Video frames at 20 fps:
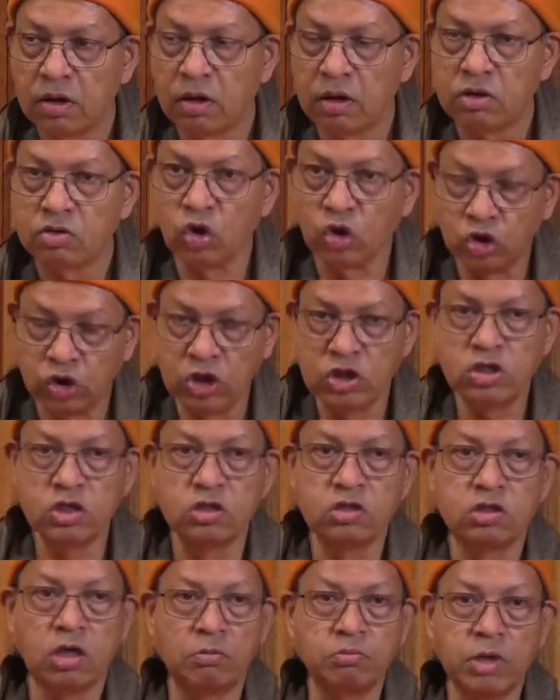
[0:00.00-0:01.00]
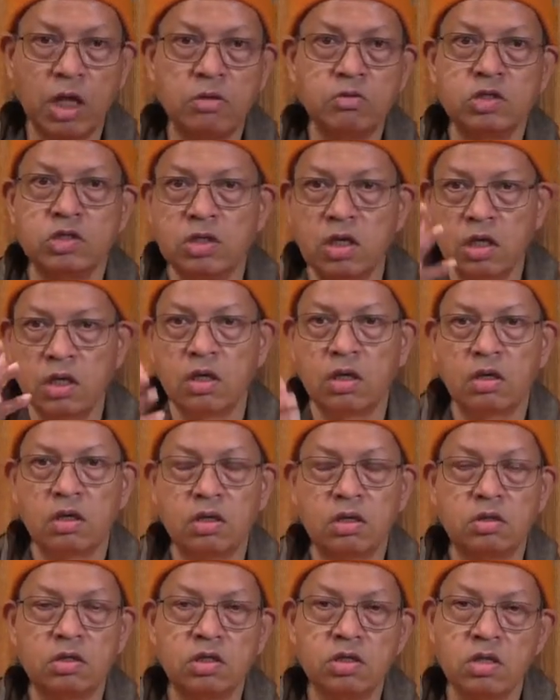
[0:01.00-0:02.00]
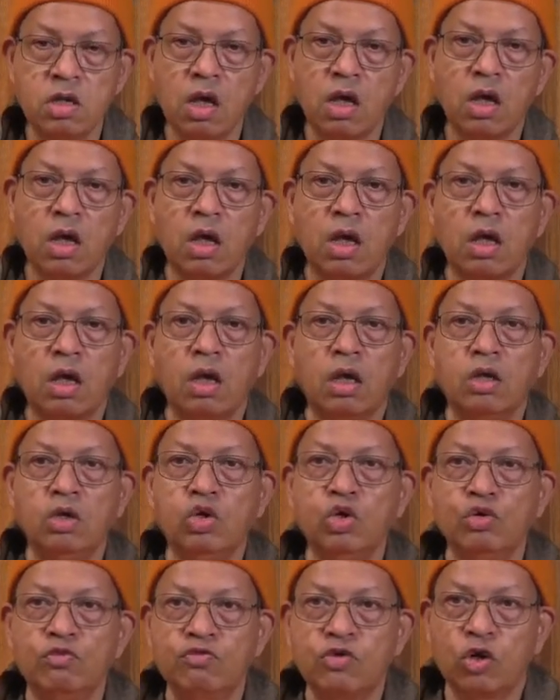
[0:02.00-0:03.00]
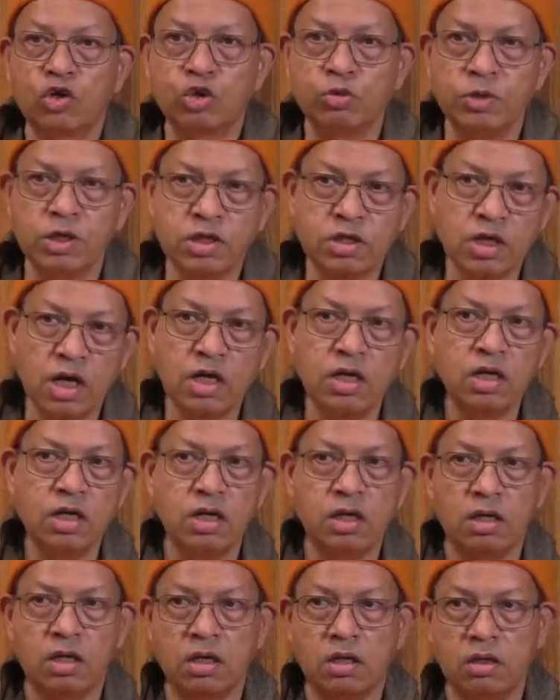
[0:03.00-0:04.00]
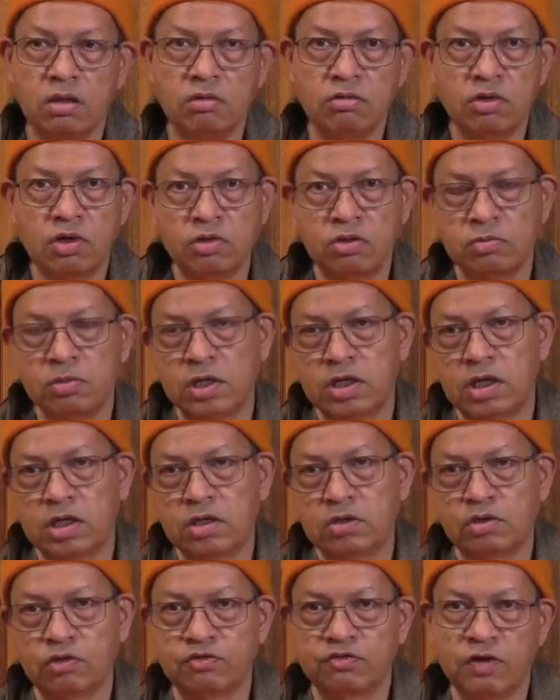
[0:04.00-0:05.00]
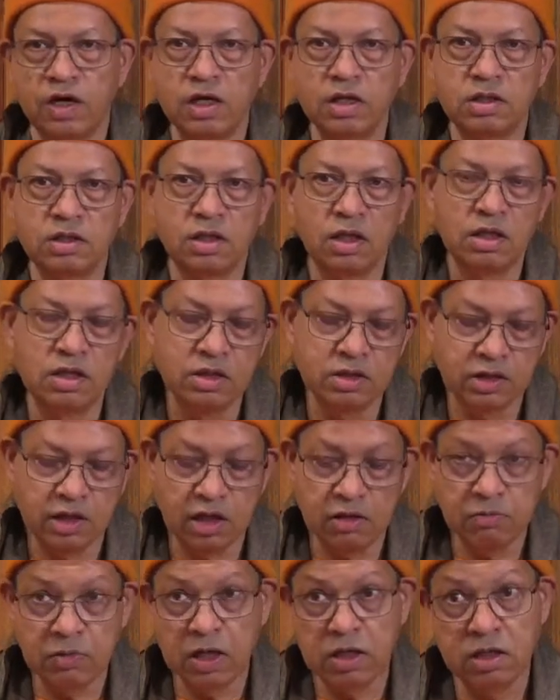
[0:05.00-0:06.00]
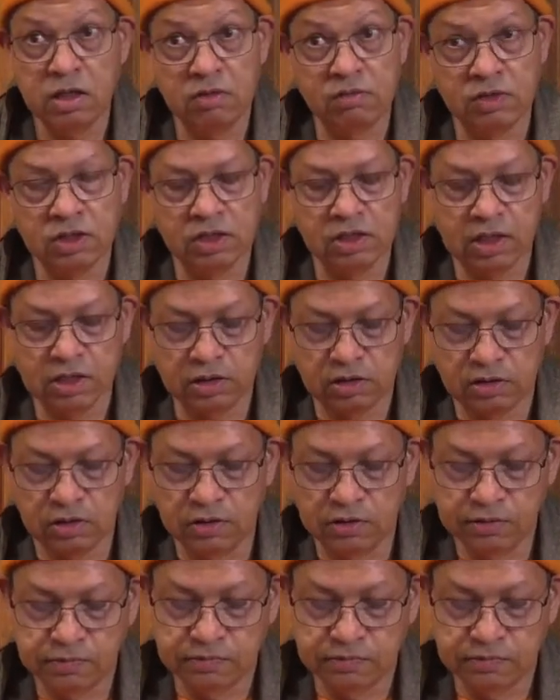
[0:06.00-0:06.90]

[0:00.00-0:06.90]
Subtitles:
So this is, sometimes you say, you've got to be ready. You've got to be ready to fight anytime, and even death.